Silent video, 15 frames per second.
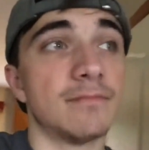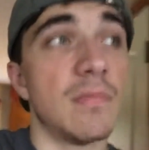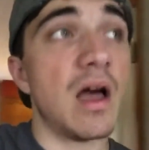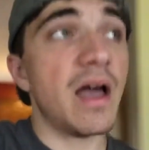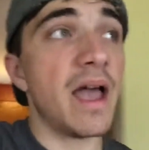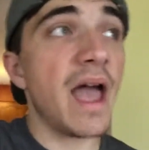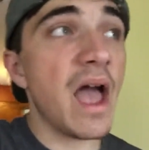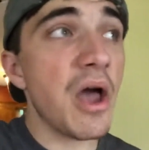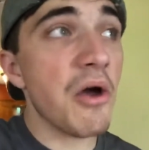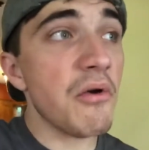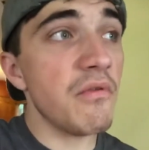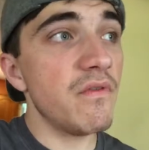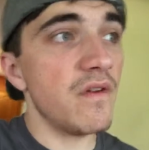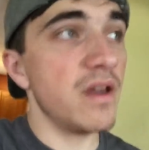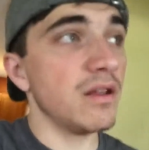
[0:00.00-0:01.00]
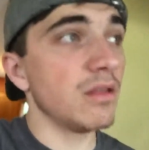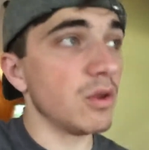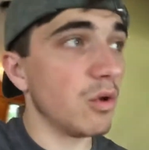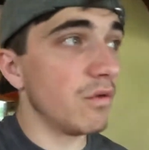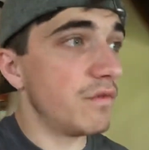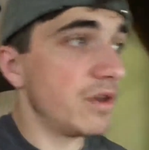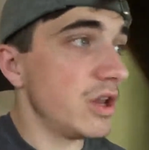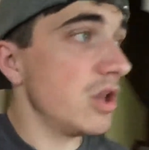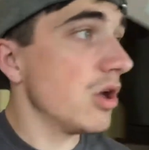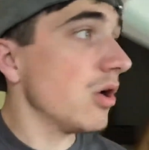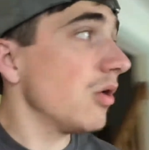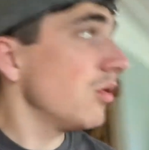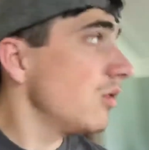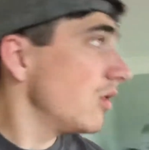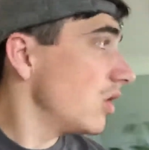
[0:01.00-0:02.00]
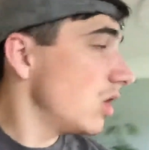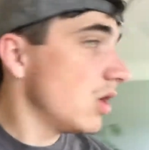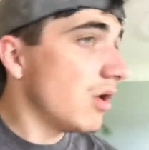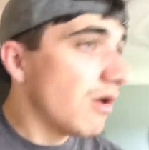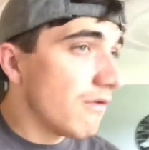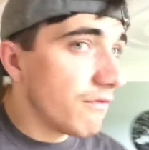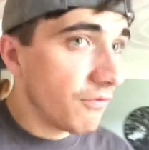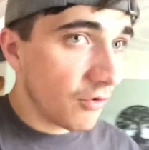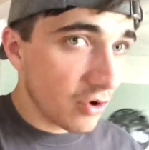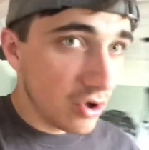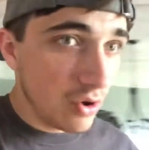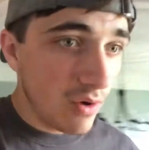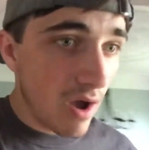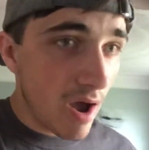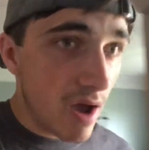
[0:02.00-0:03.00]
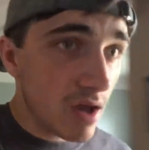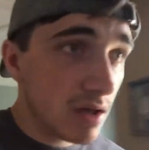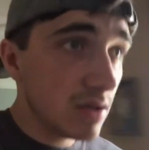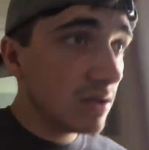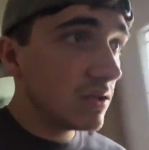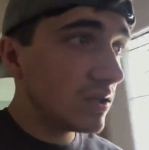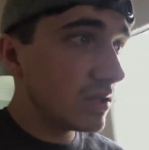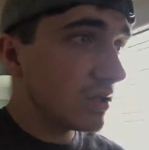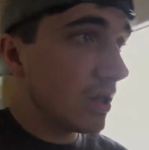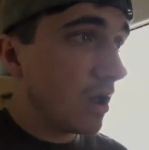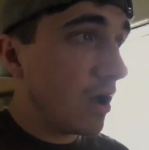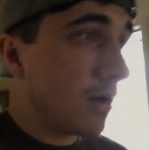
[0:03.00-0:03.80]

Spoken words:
have a little video for you guys